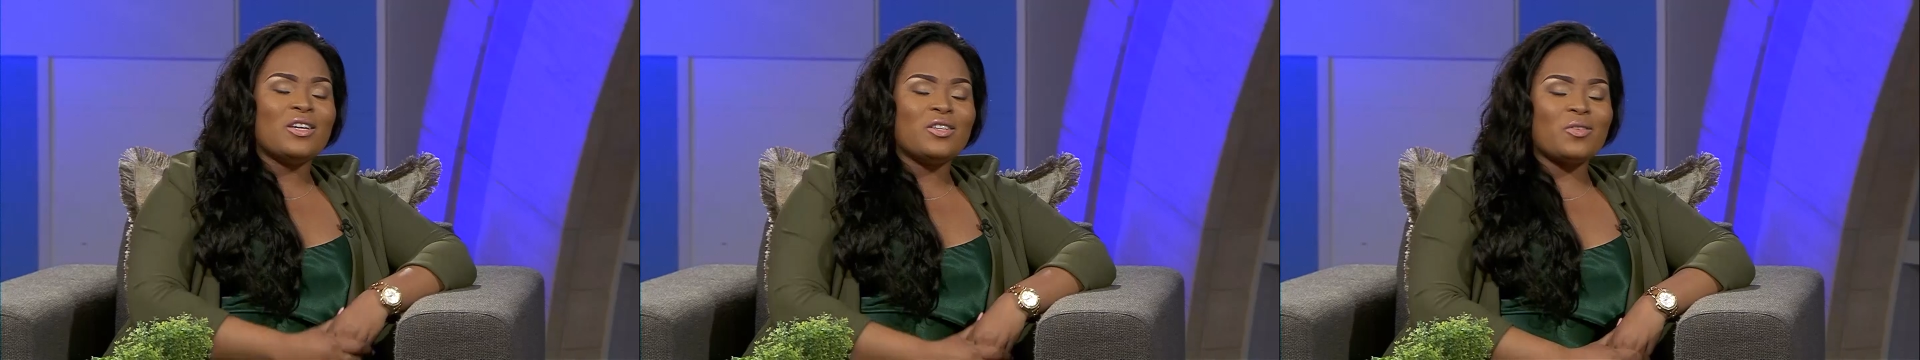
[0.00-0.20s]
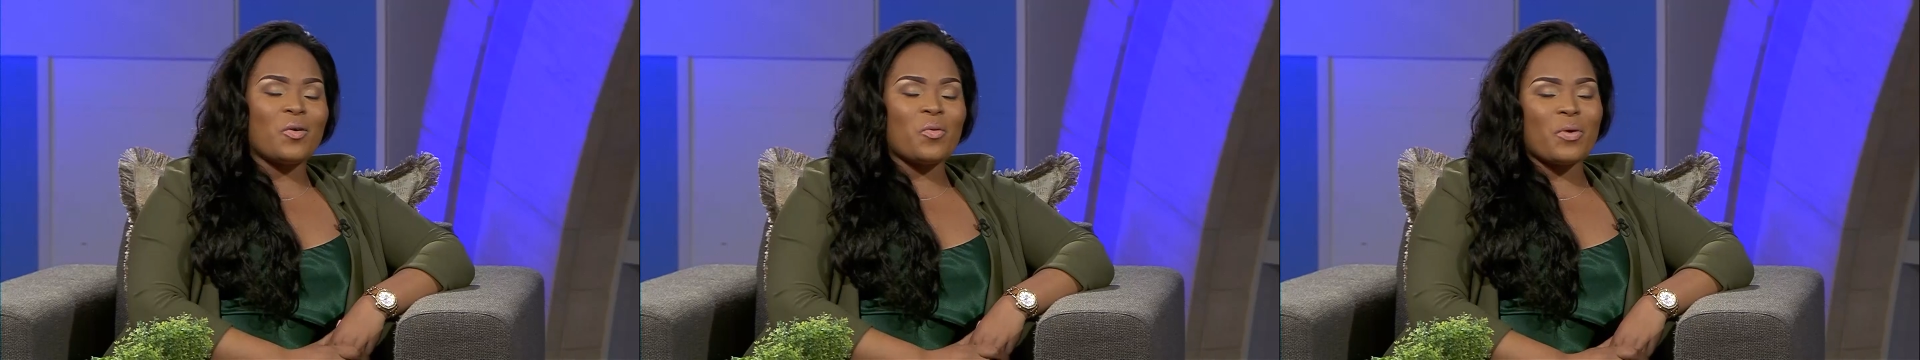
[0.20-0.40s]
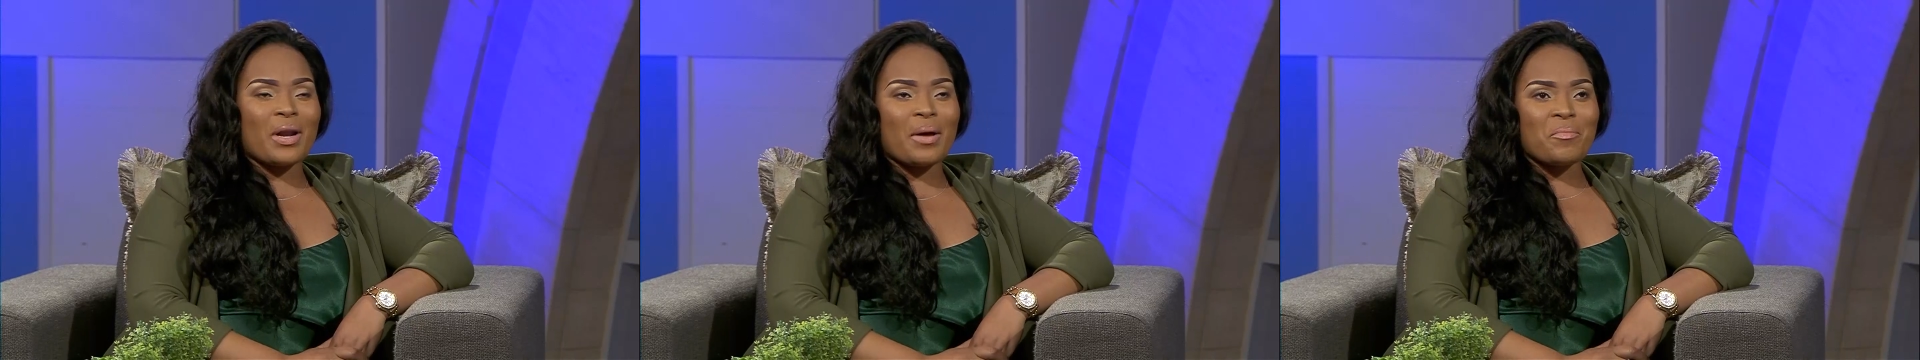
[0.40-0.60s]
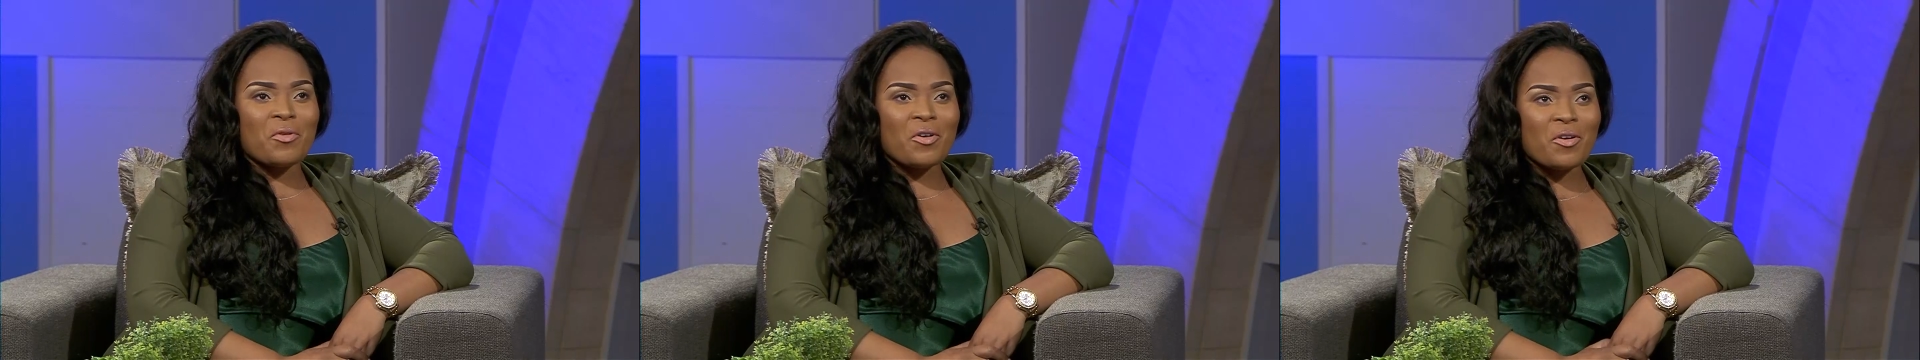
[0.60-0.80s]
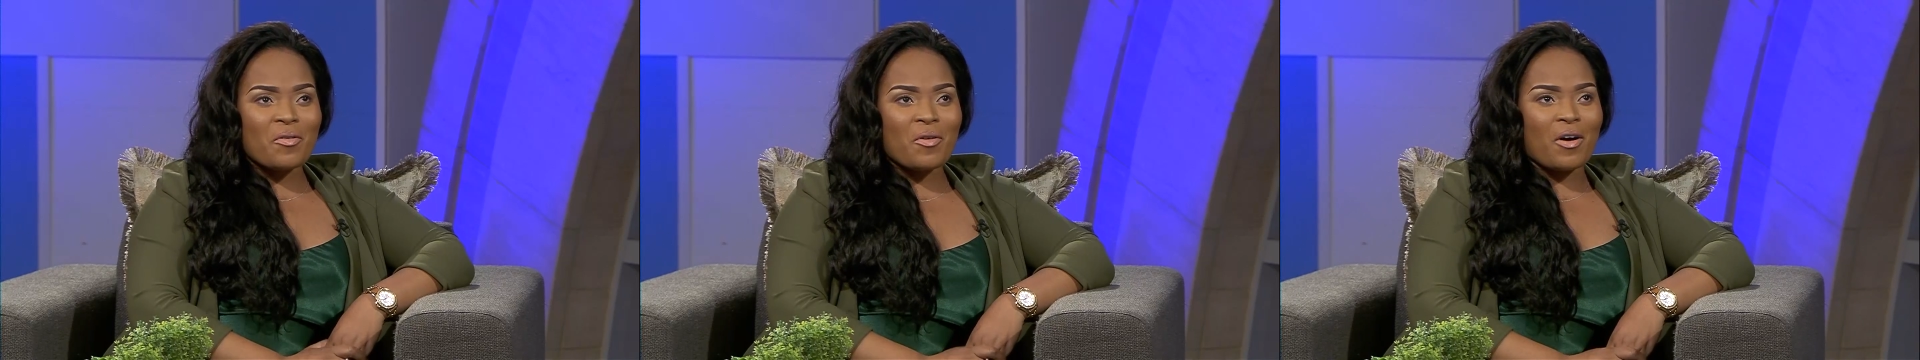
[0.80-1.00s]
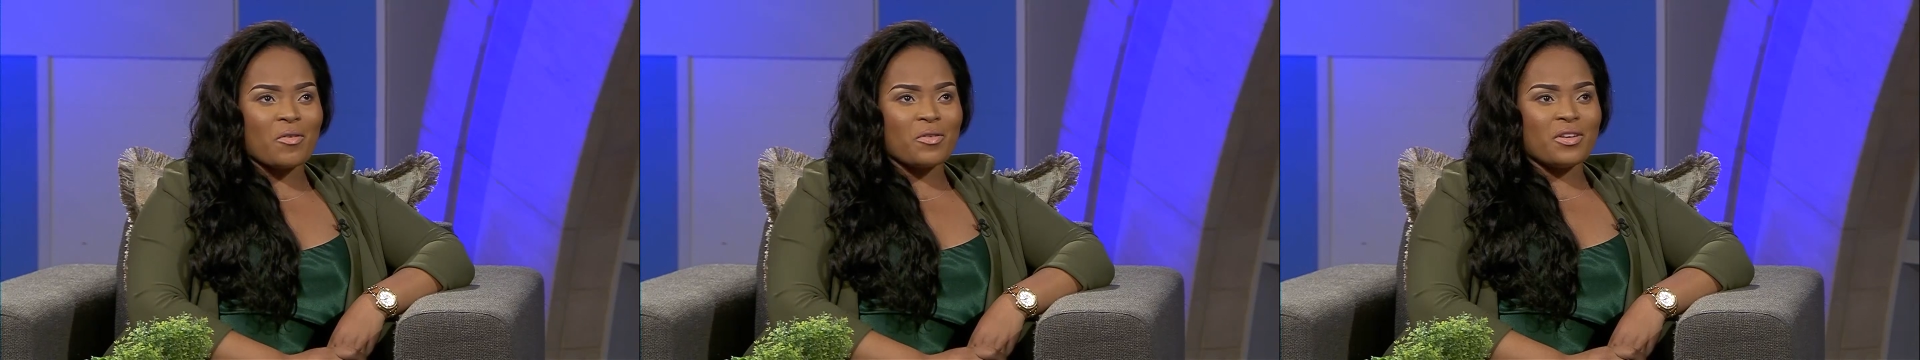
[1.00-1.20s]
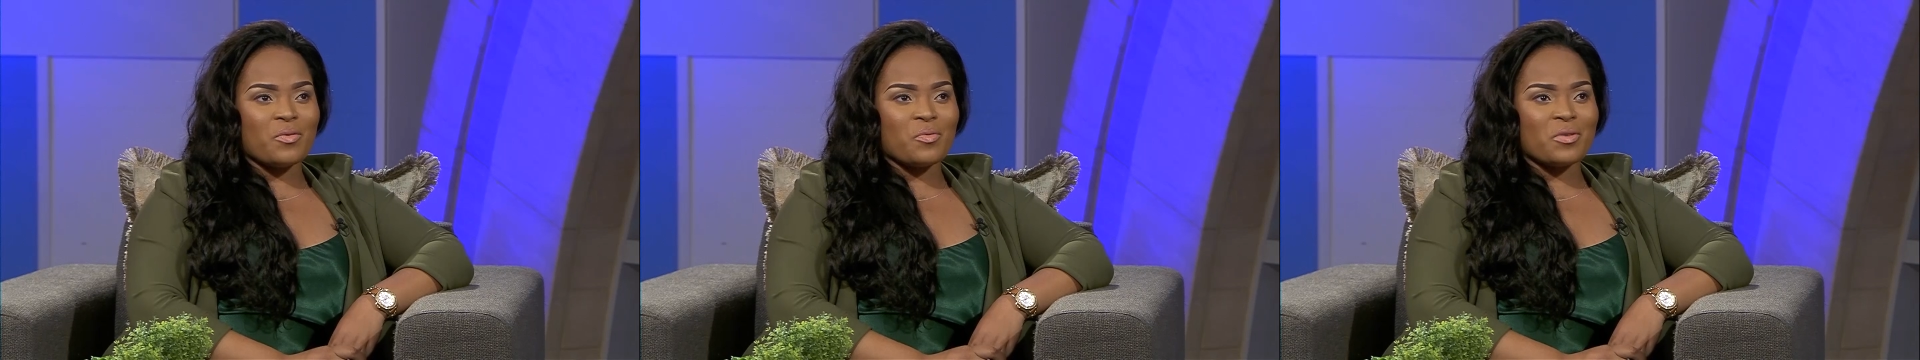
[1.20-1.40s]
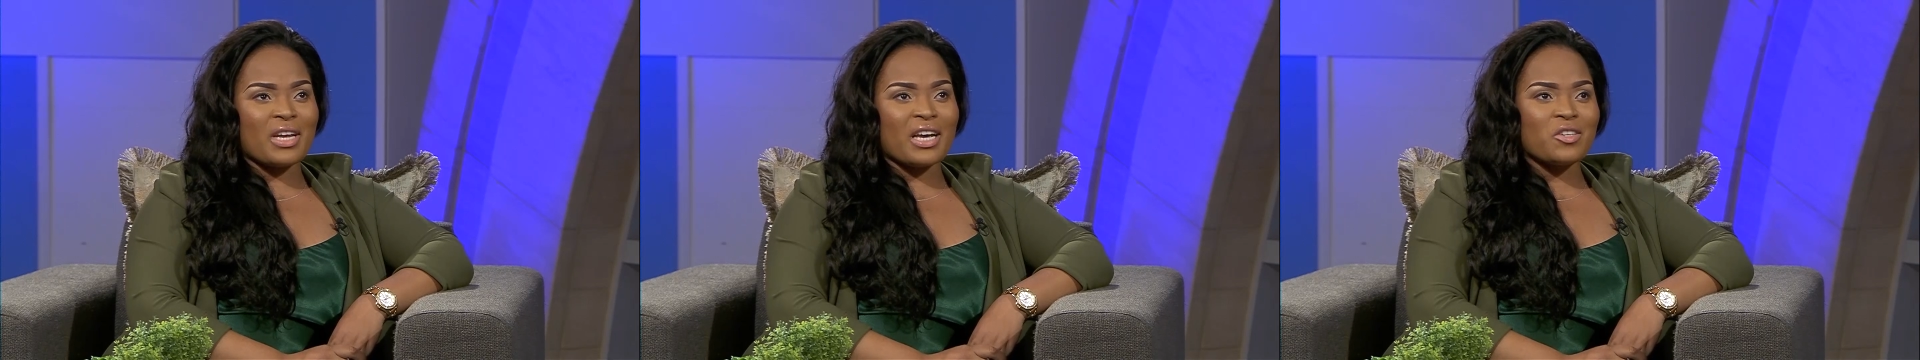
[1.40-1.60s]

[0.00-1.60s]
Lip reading: So when I'm not around, he would